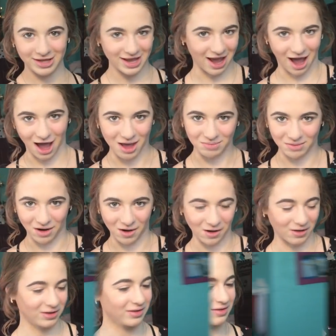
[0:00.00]
the
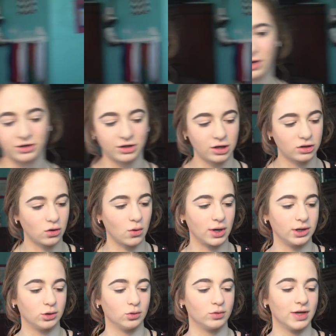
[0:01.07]
eyeballs. We are just
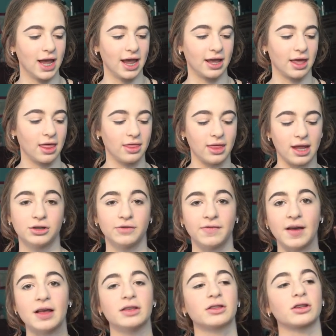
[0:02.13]
going to take the Too
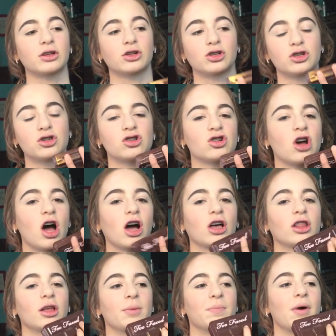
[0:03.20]
Faced
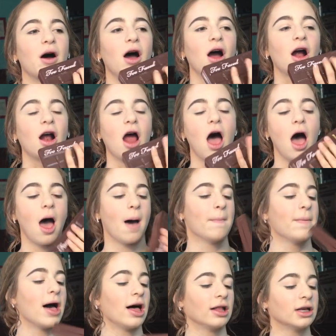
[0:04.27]
Chocolate Paw
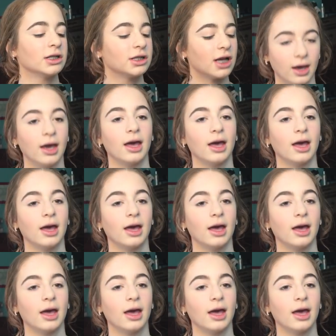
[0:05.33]
palette.